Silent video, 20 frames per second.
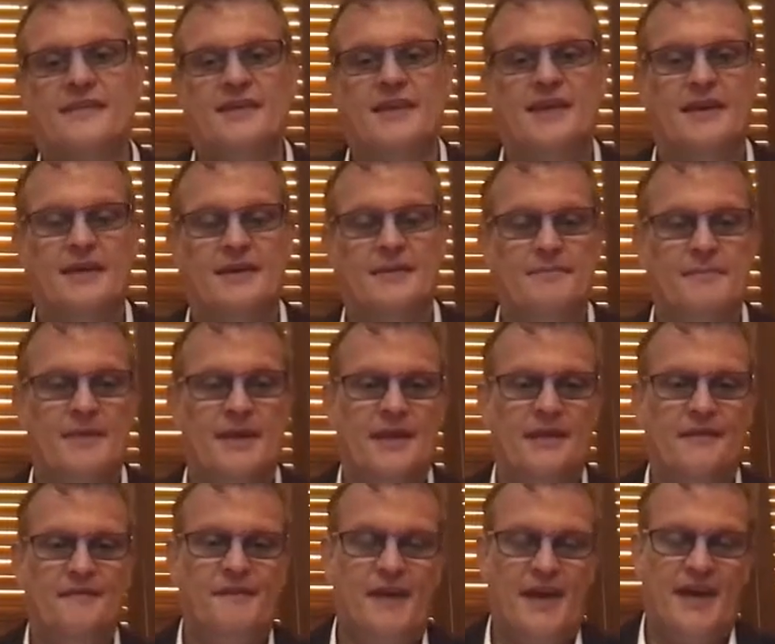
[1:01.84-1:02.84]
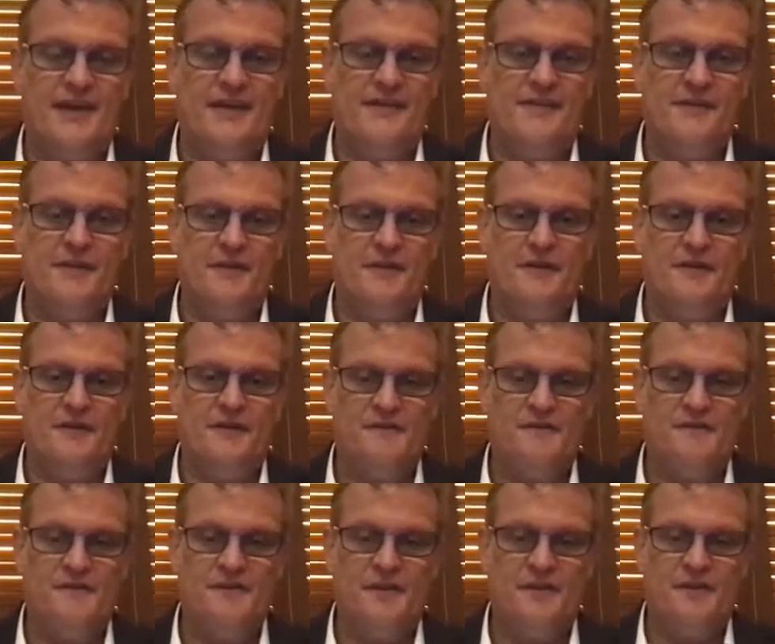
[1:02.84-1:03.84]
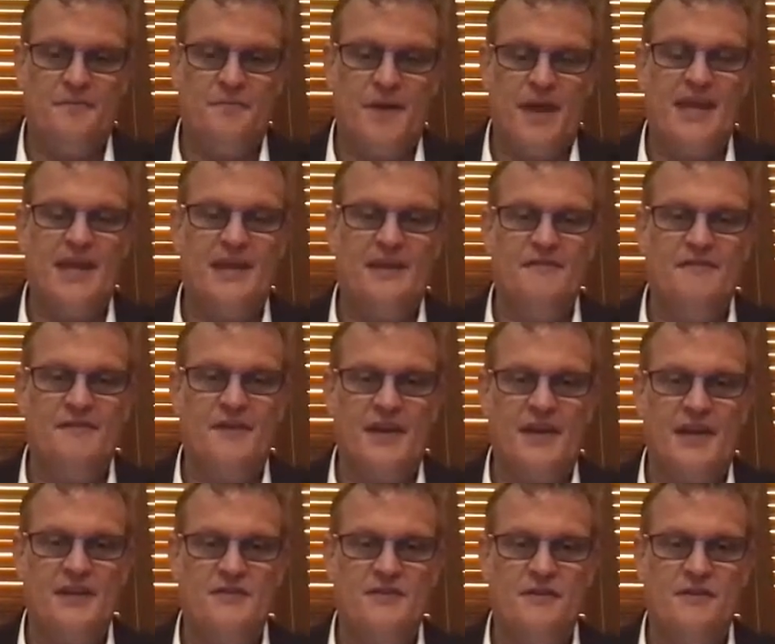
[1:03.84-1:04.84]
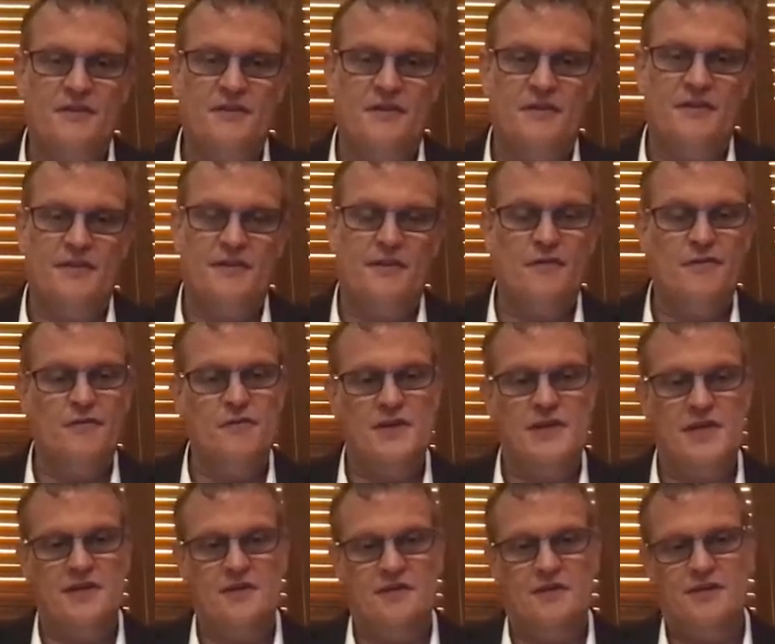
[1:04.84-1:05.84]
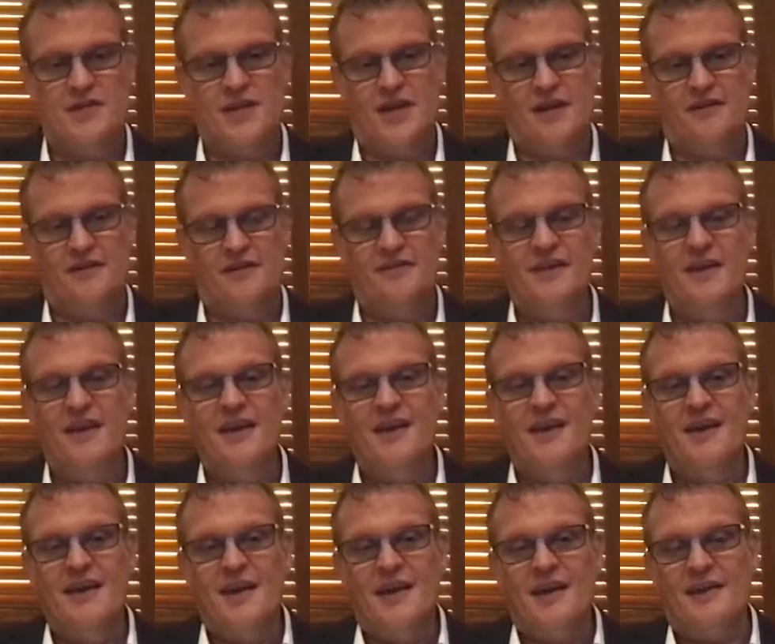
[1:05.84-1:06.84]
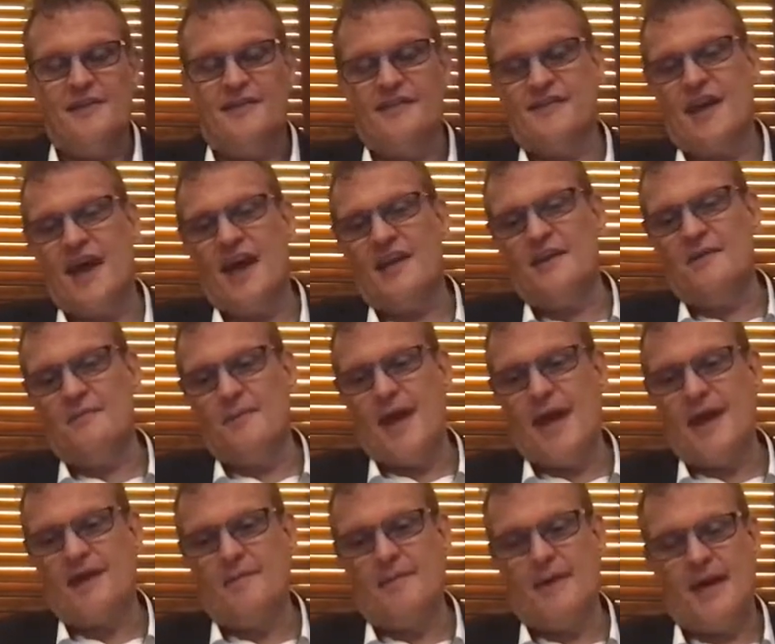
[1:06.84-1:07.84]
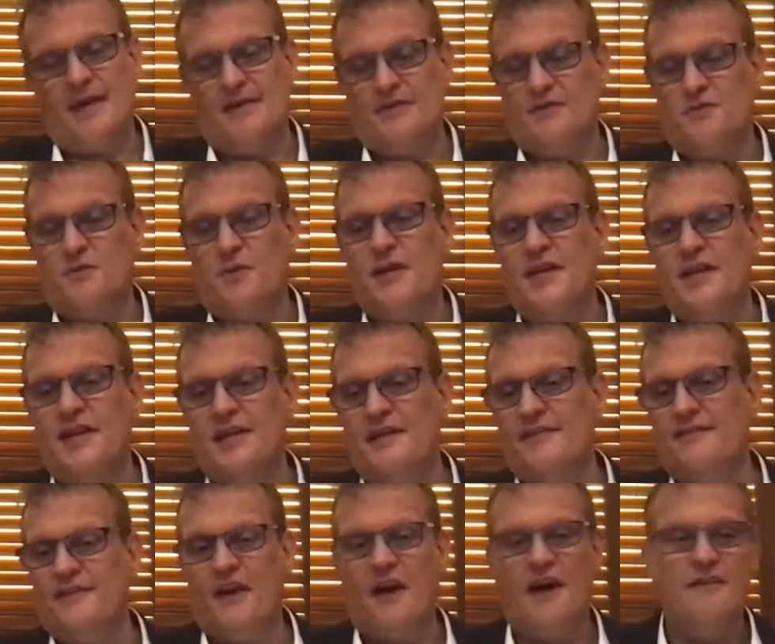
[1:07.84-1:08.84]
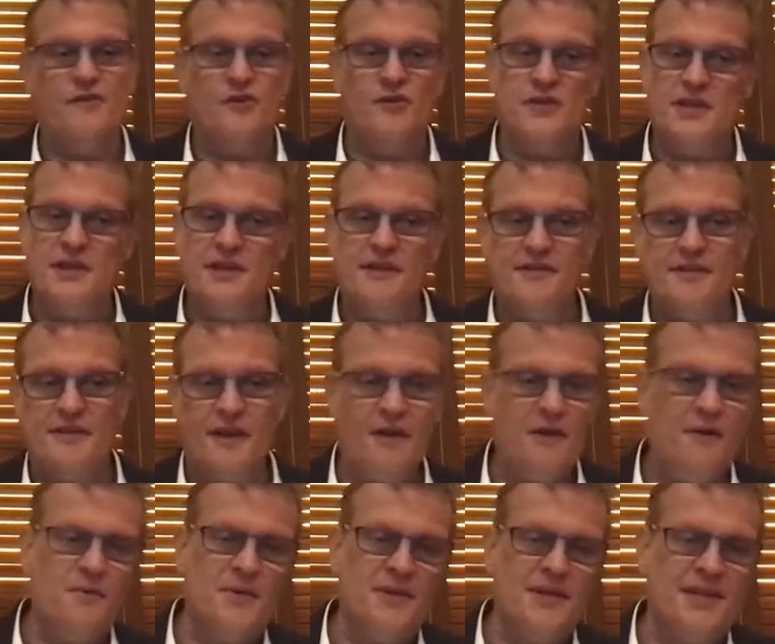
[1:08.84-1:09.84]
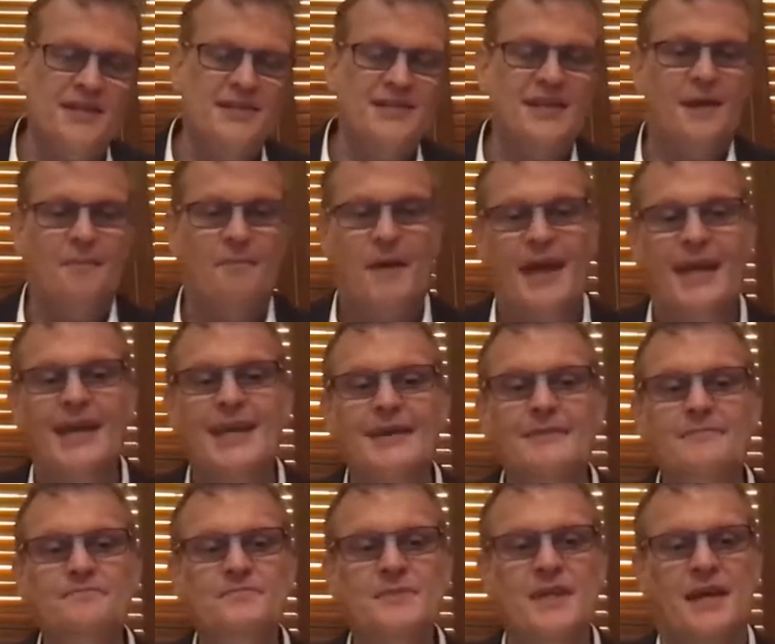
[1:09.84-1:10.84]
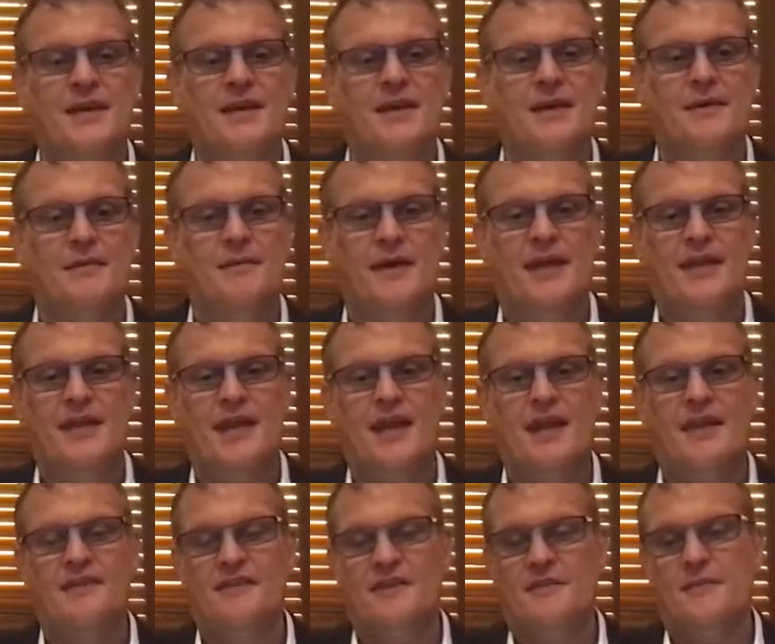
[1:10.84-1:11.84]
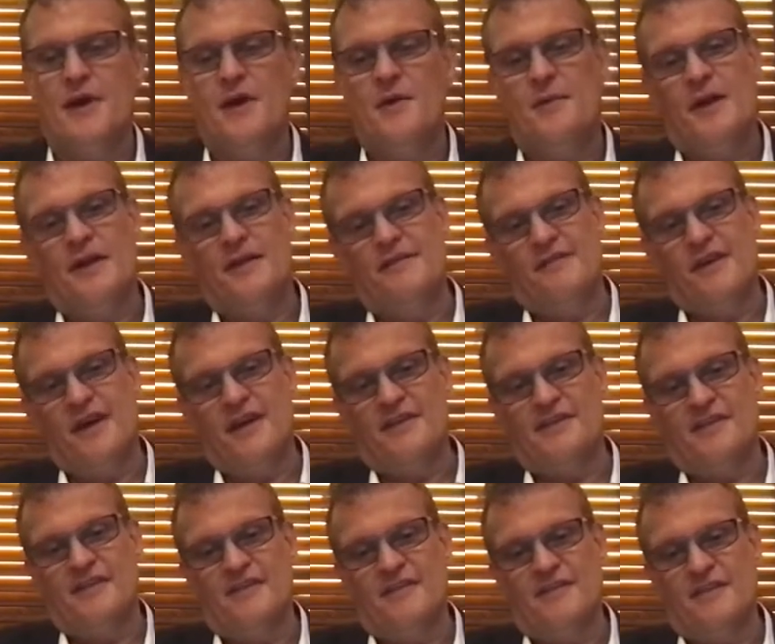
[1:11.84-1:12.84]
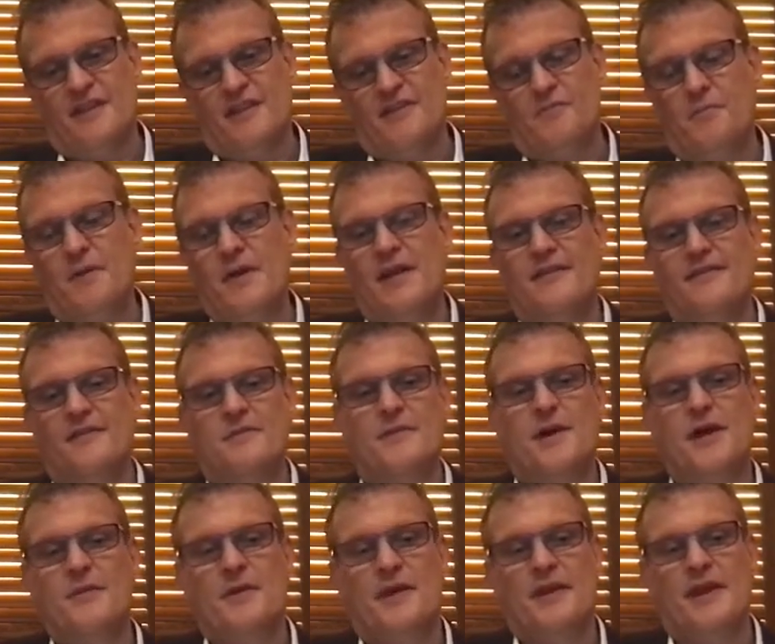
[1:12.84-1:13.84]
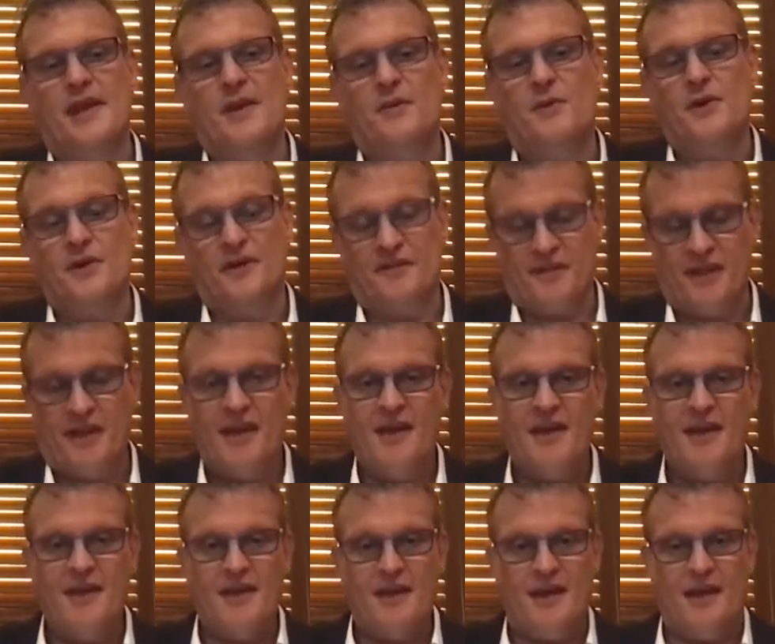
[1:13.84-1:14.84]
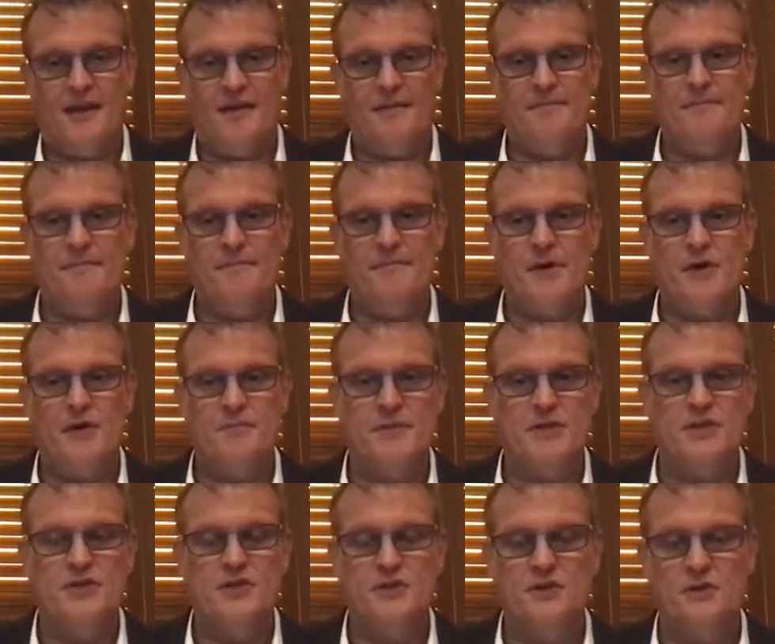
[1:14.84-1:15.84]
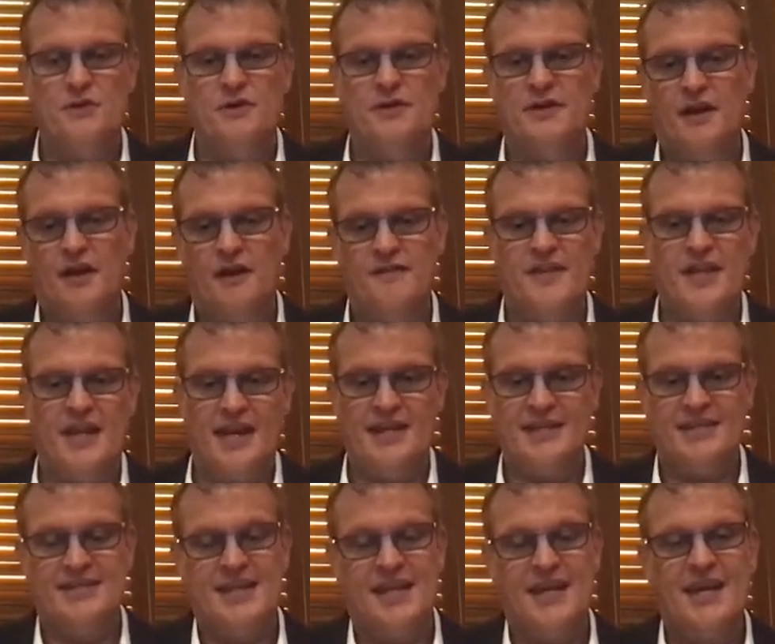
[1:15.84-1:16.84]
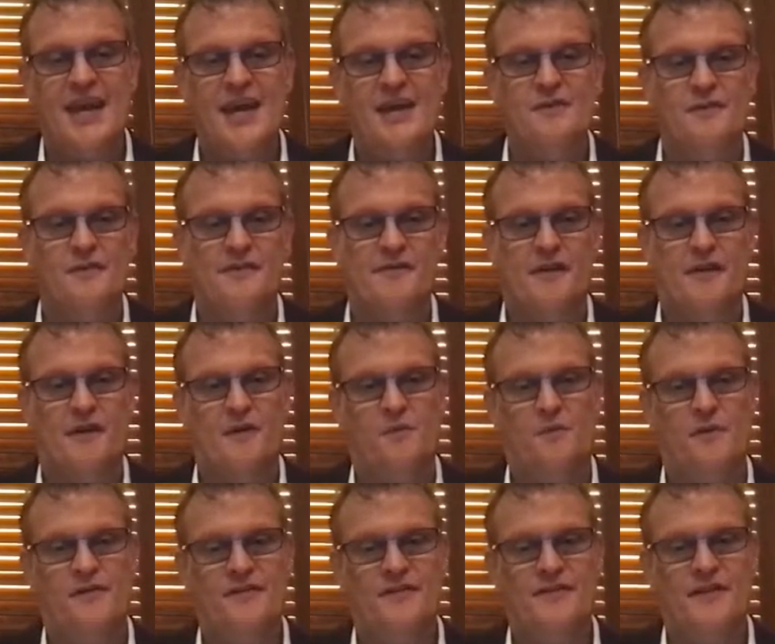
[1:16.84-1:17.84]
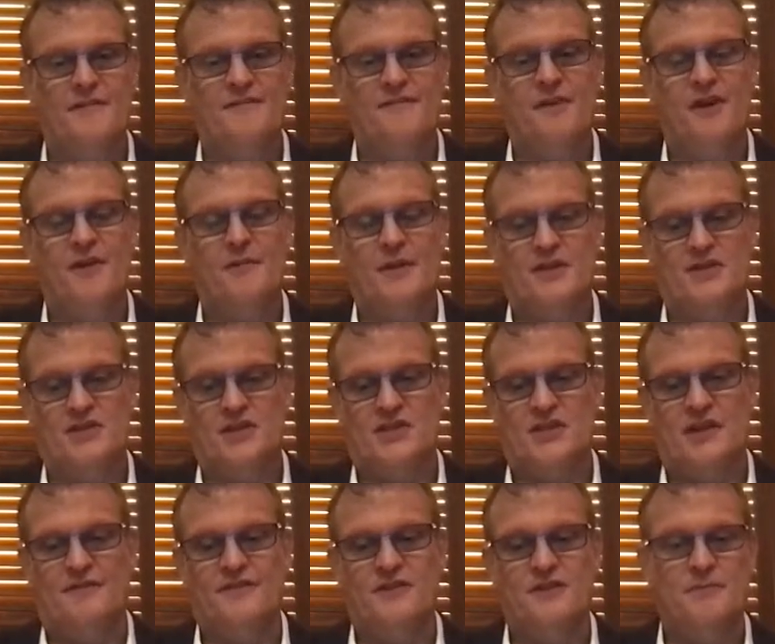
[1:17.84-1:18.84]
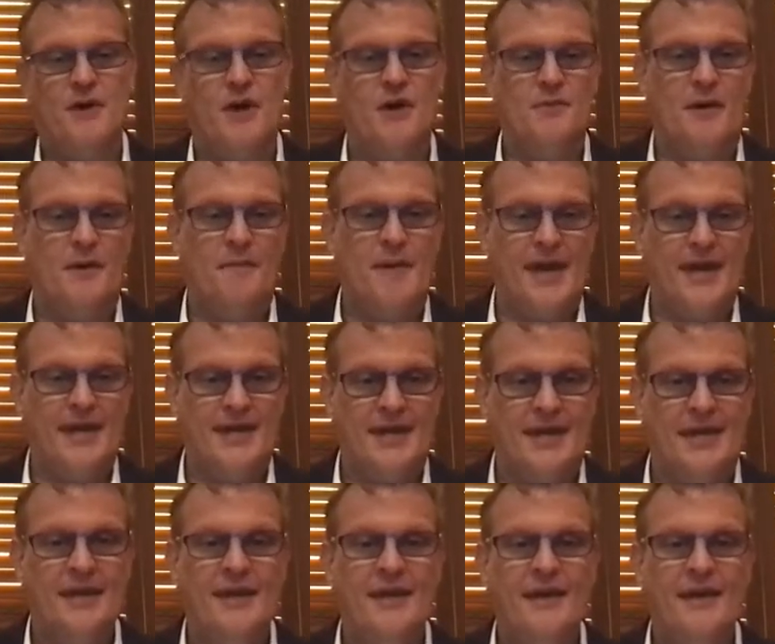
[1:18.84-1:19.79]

um, uh, phase of, of banking and financial services through digital channels. And it started back about 25 odd years ago with internet banking. Uh, and then as the mobile devices and the speed of the mobile networks um, matured over the last decade or so, we've seen very much a shift to mobile banking.